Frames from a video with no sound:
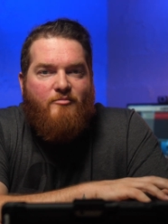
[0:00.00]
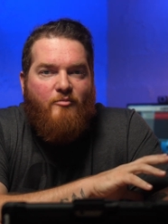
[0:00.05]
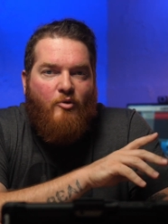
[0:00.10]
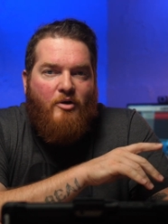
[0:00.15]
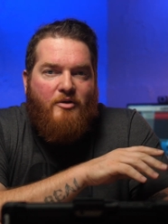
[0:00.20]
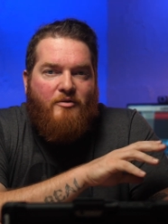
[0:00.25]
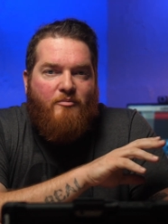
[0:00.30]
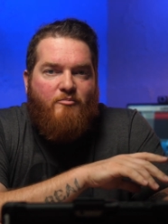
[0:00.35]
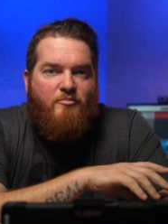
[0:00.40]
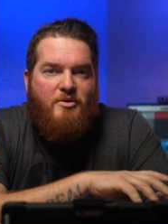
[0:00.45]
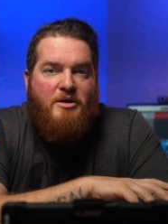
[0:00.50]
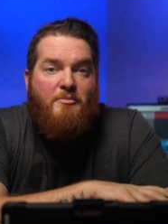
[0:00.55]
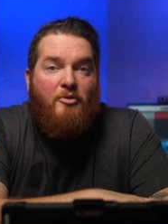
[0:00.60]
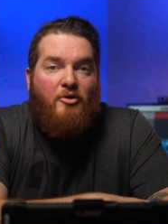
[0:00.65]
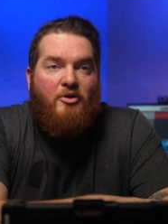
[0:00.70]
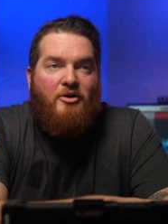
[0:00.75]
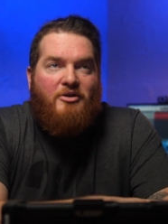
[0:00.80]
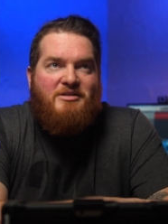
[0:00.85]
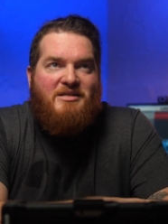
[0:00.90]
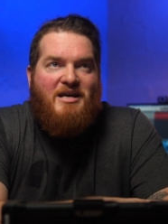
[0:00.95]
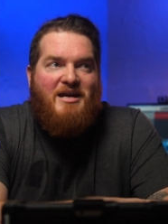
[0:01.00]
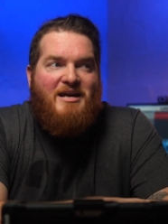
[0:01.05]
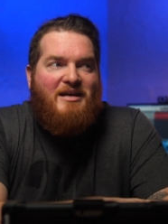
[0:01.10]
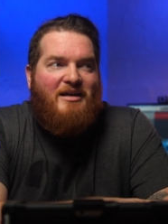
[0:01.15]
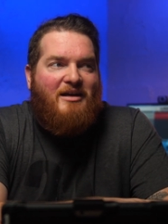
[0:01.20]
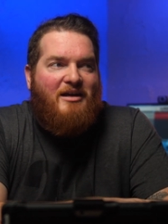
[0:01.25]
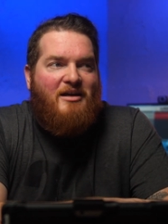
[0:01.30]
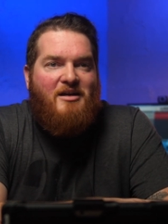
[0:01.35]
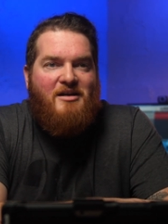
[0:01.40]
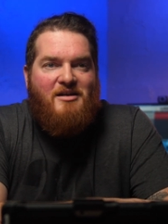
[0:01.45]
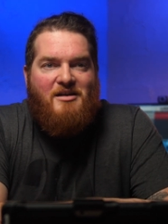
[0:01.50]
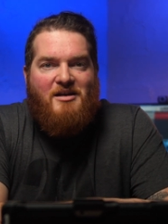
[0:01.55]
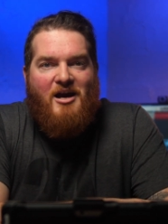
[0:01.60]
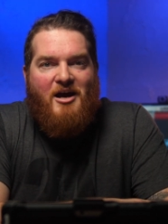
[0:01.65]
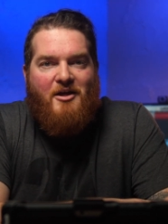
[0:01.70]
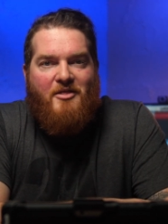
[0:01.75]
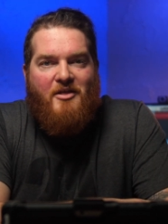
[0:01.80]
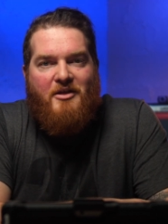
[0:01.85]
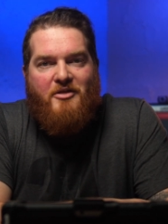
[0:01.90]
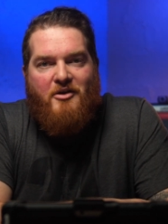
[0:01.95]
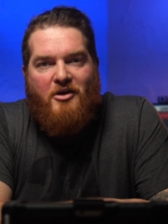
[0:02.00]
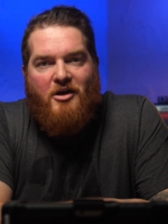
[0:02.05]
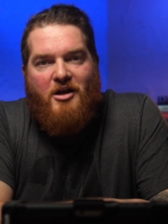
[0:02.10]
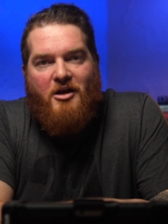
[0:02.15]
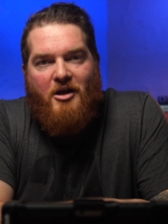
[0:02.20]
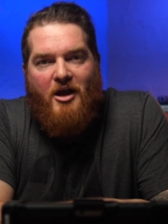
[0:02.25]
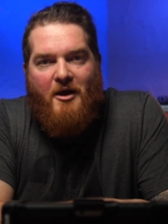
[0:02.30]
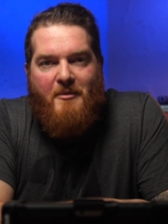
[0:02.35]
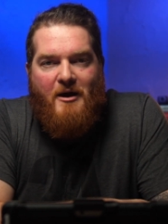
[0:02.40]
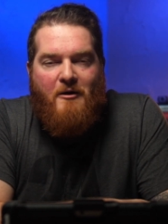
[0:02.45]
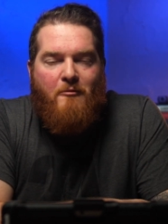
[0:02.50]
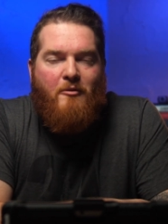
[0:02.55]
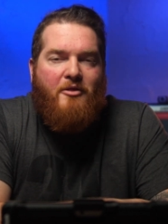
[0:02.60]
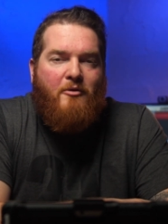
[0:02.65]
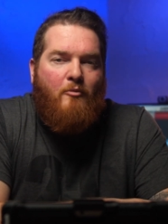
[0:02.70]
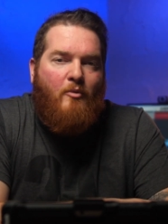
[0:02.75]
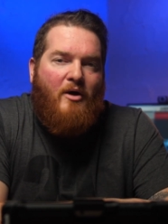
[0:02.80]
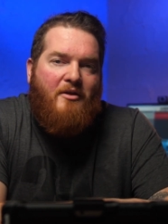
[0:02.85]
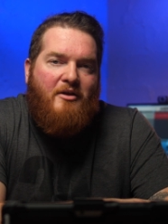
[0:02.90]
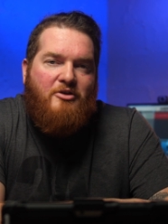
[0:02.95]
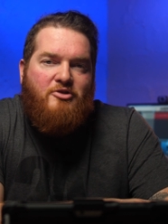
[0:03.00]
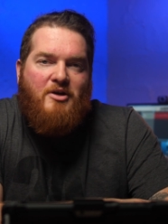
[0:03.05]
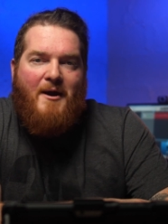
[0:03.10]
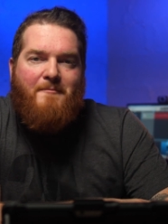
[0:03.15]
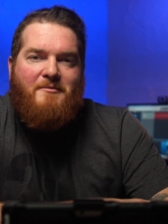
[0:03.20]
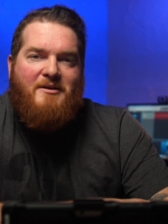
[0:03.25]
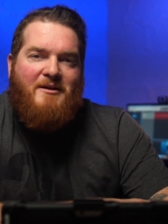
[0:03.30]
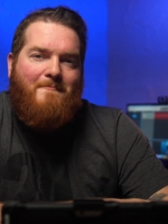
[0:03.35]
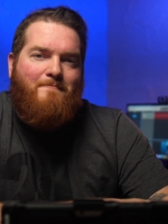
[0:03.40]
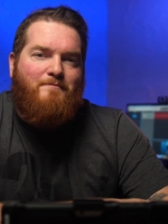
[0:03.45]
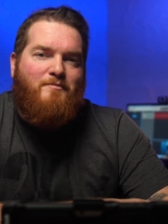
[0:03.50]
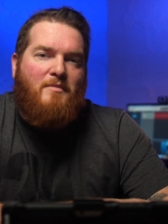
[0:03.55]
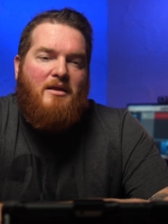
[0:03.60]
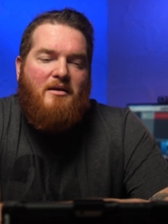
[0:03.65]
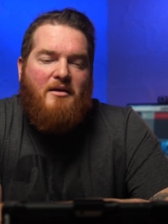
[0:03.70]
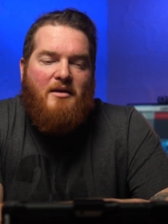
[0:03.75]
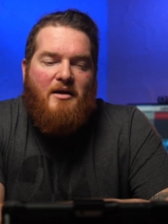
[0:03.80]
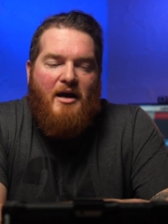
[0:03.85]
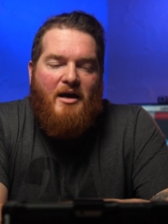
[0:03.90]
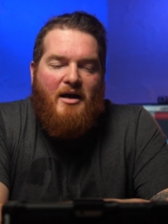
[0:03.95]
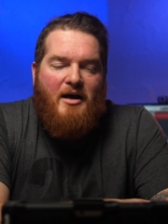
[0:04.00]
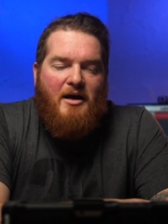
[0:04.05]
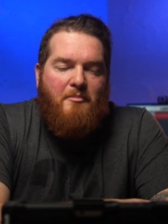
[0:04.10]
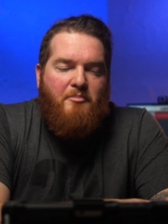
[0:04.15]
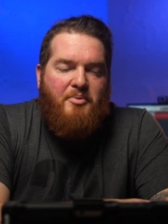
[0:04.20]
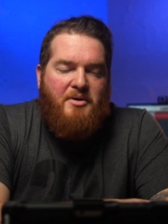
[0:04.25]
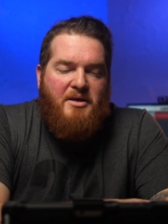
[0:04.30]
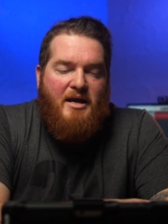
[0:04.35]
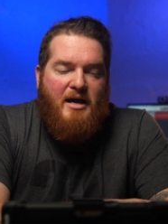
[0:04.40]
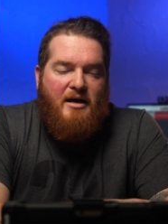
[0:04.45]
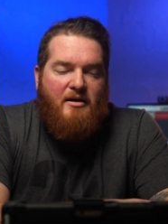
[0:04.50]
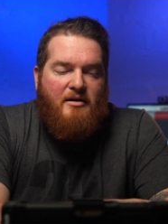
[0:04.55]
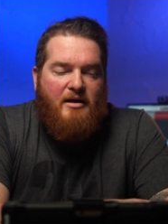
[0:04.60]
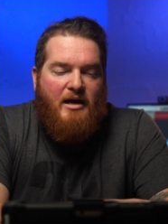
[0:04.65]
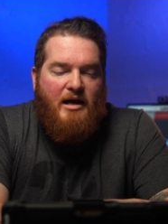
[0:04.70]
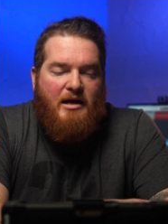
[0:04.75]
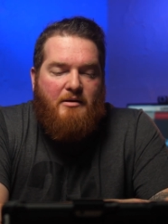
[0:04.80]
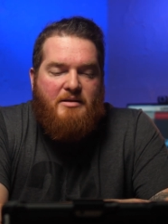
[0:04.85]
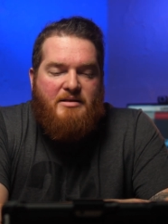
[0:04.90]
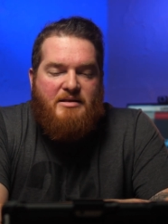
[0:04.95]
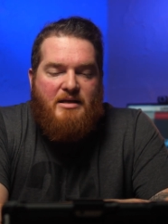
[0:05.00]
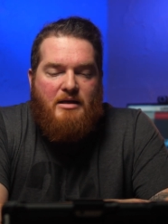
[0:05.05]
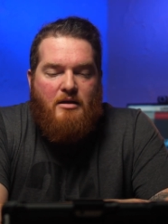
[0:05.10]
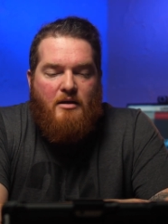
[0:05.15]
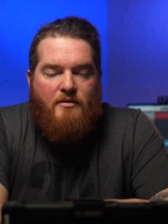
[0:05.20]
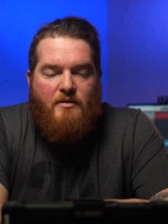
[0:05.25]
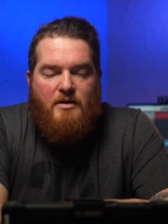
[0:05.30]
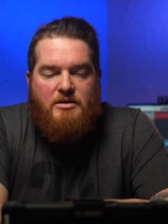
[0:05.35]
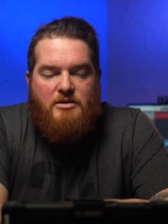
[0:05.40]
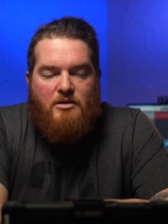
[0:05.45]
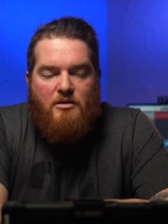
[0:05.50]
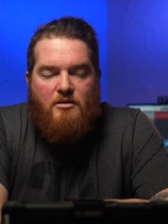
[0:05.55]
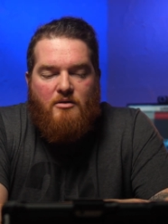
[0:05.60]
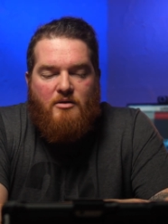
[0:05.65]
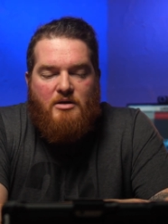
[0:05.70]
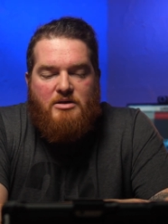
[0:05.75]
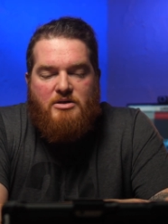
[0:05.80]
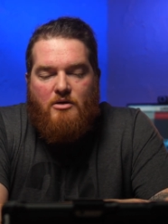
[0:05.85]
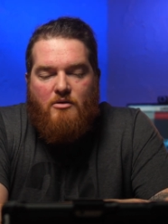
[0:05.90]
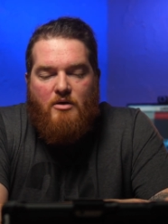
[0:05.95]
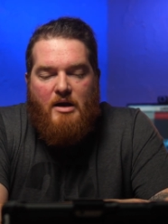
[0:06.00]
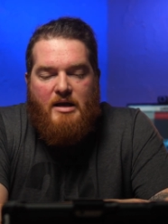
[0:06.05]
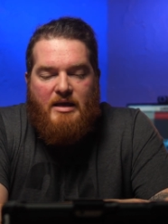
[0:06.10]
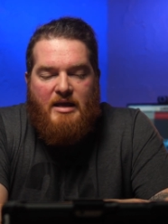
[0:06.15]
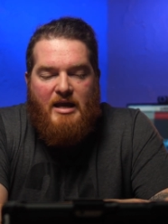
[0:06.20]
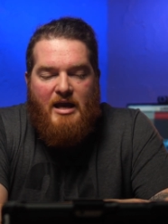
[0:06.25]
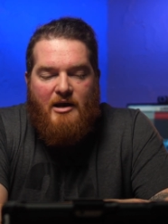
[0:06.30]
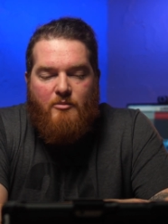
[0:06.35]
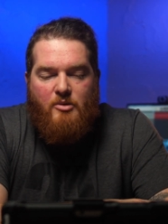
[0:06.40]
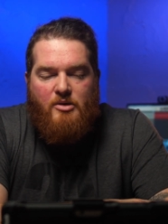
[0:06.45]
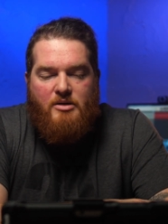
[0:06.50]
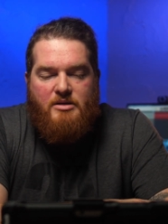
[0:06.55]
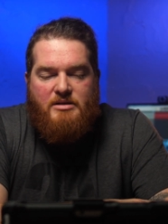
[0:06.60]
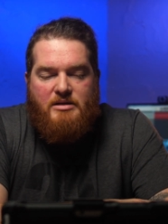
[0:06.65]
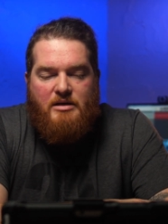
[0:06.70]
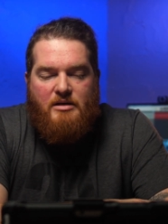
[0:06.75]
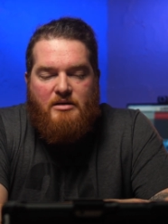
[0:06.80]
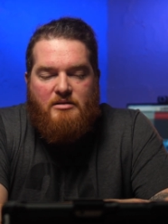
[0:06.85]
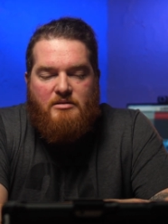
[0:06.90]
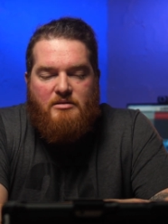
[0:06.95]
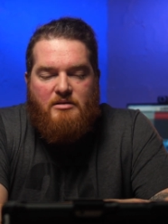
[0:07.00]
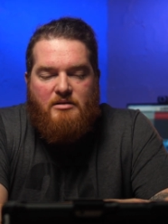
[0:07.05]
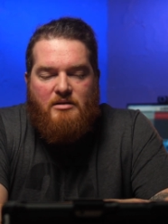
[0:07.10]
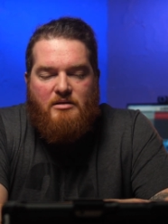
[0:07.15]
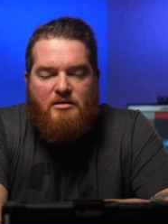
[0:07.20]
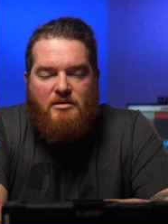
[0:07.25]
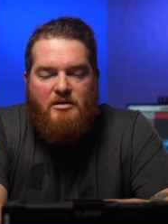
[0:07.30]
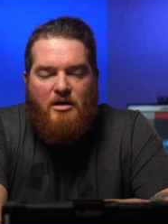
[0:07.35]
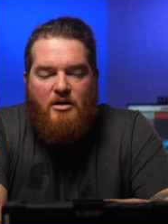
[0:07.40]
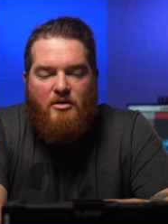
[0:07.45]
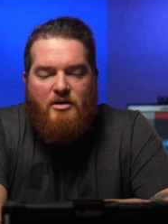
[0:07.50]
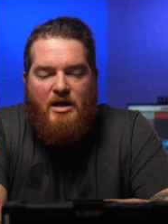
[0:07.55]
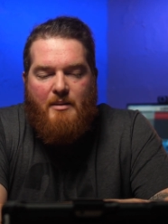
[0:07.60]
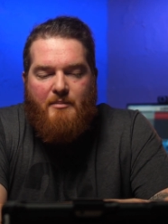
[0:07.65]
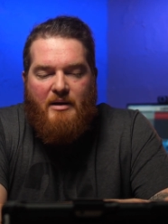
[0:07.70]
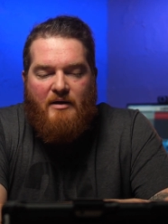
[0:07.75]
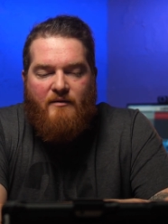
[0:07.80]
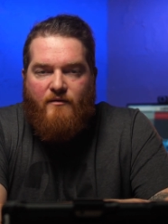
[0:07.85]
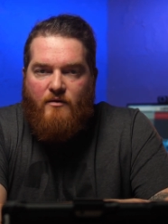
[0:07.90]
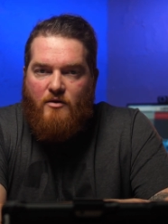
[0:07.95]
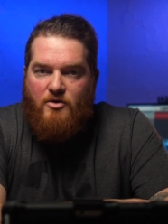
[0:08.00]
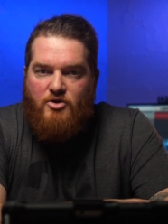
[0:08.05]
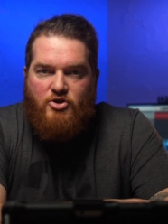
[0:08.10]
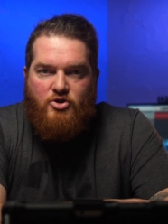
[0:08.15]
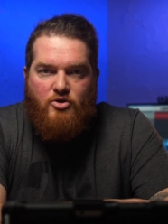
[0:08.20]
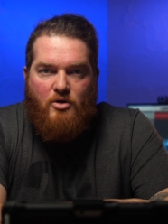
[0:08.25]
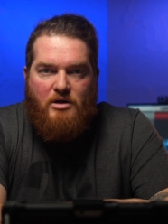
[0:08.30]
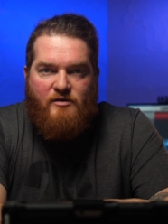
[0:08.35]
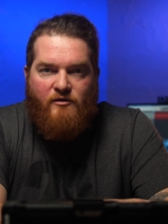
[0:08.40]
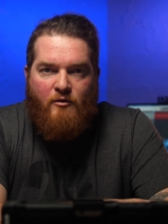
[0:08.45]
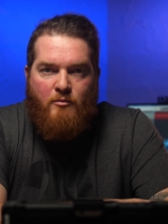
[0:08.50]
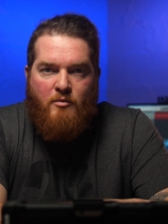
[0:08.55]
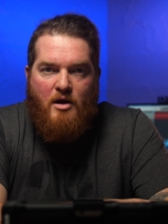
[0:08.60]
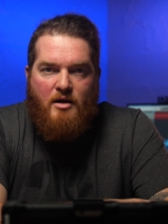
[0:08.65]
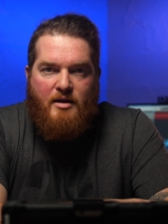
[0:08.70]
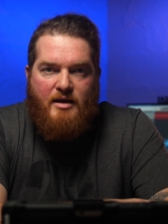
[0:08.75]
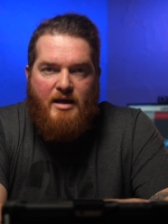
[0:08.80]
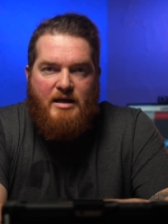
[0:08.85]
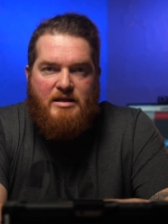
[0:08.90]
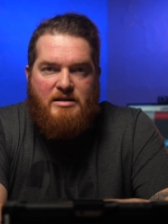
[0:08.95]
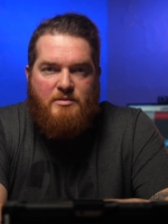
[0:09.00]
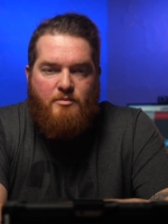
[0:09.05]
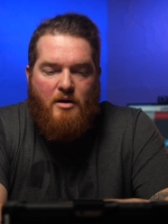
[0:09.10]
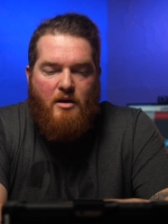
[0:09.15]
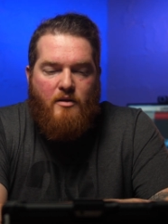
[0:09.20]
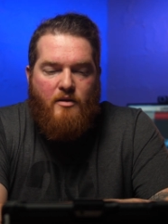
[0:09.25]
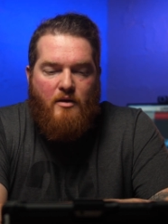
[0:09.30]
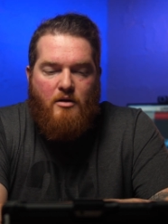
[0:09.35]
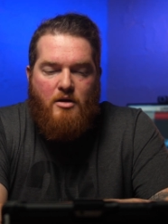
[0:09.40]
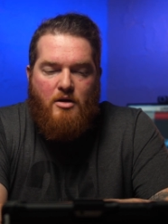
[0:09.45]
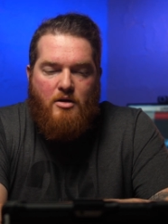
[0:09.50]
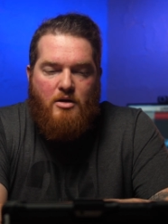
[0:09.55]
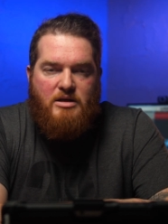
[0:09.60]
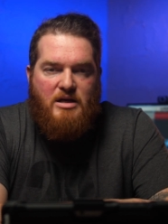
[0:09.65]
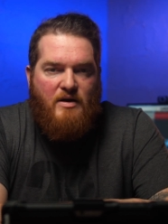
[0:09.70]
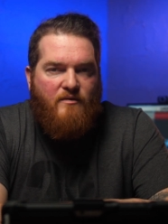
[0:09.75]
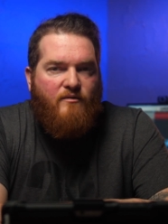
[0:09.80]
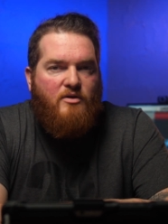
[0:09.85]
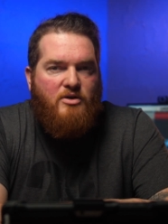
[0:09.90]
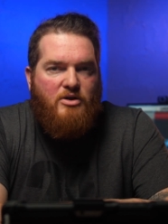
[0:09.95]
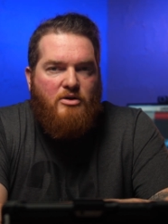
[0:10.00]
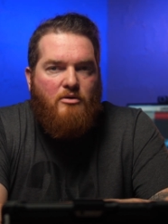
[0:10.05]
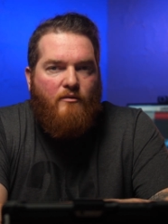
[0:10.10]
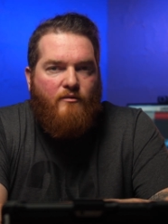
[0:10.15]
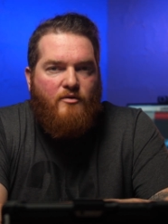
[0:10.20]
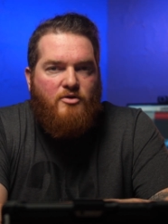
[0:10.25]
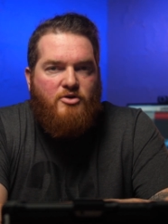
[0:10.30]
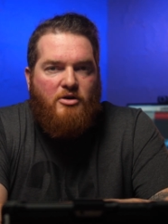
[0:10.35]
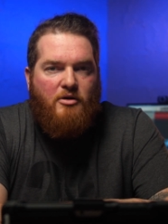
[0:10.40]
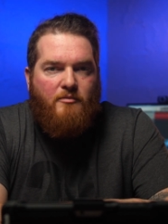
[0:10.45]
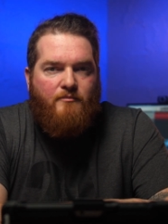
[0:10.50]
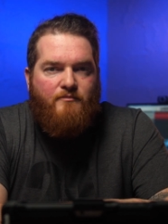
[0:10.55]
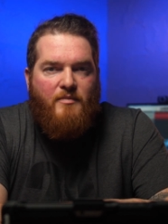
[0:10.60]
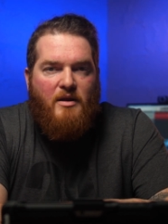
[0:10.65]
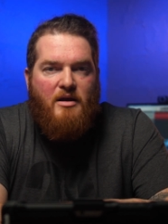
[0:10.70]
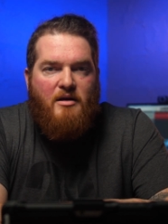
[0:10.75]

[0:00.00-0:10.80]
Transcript: what people are saying that they're gonna come out with and why they dropped it. But yeah, I would say that these are great cameras, and not my first choice for broadcast, but I think you could definitely do it for sure.